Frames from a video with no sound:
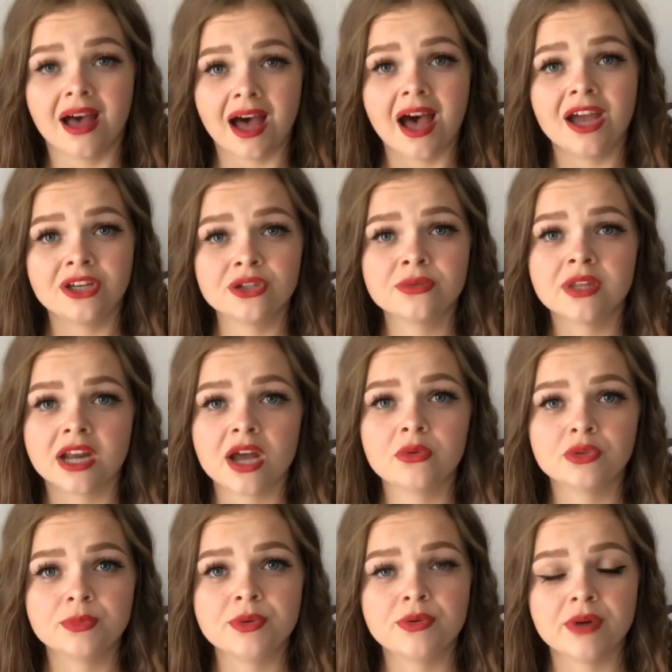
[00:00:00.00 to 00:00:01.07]
I know that I
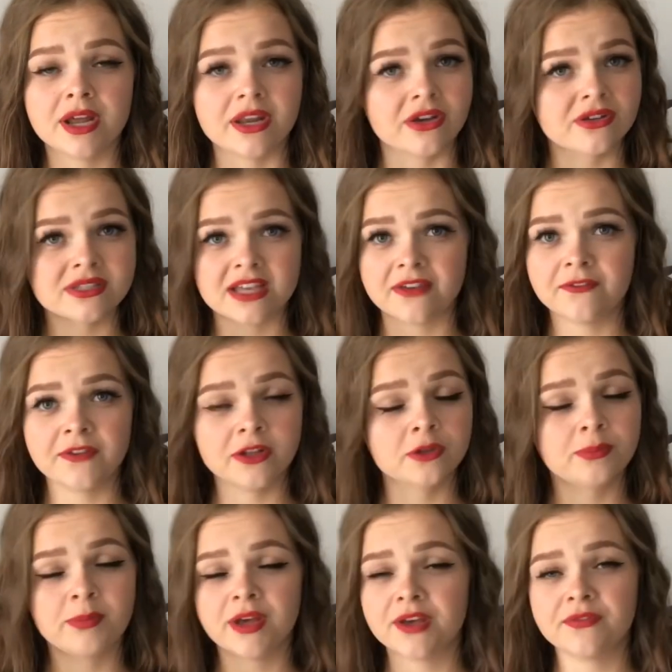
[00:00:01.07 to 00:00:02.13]
would be ready because I
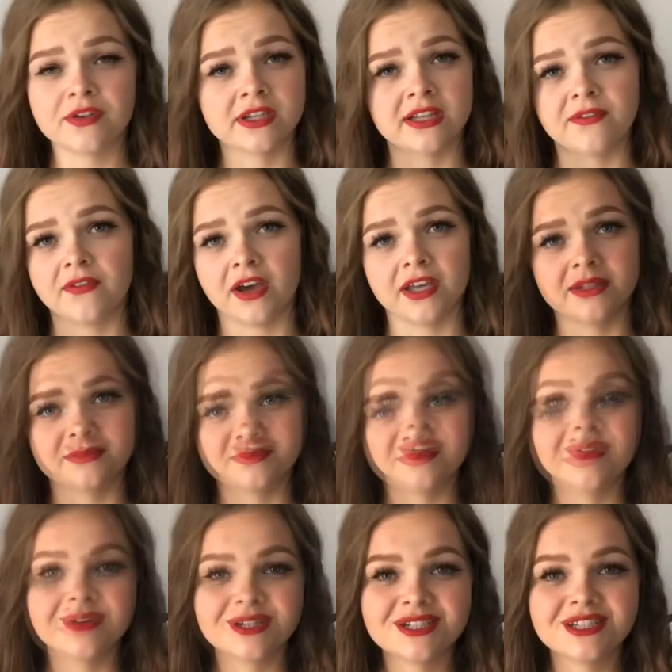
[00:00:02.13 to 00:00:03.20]
felt perfectly fine.
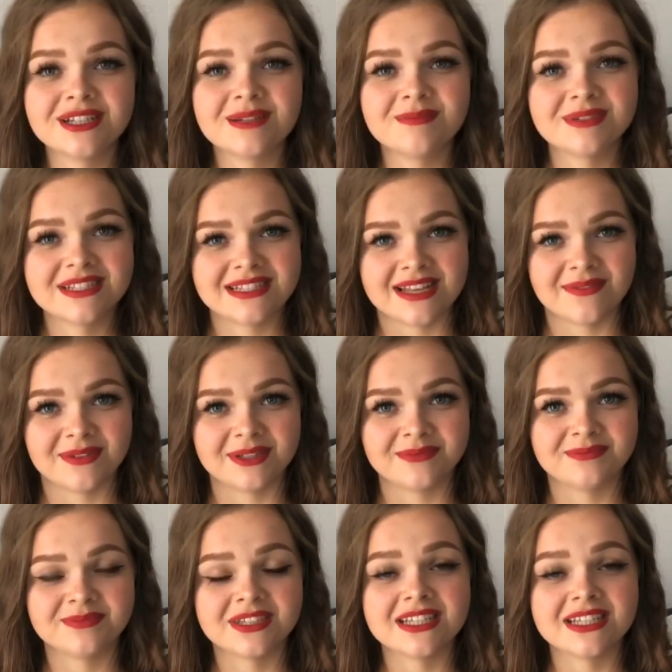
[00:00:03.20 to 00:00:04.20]
Question number 7.